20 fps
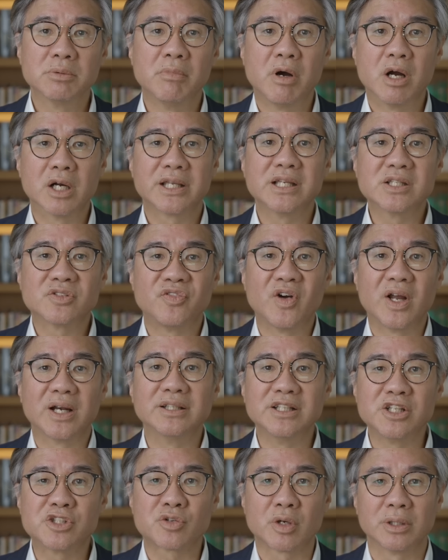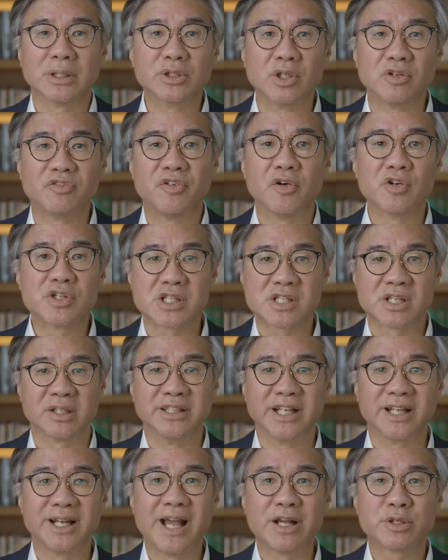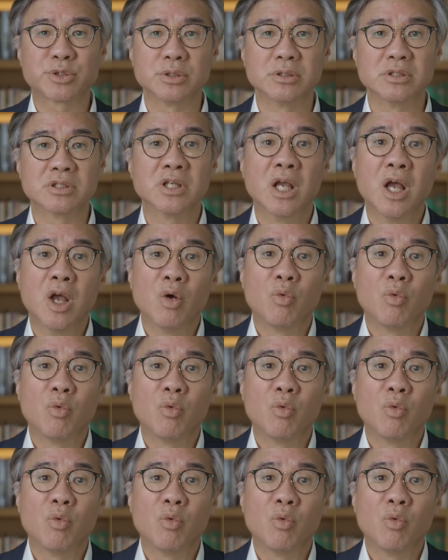market's finally starting to focus on the elections,